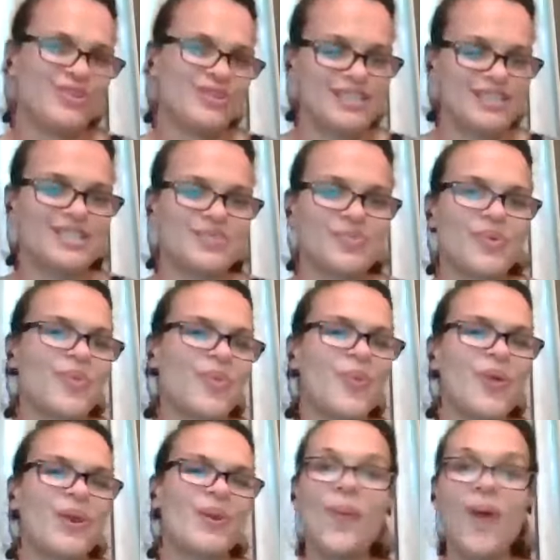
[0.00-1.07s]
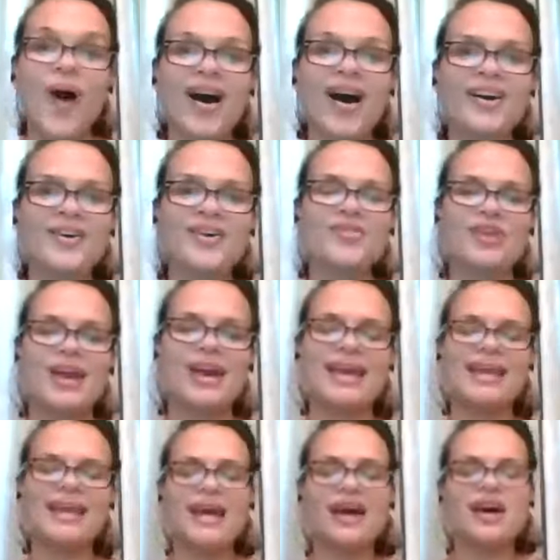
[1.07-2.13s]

this is what the way to walk, right?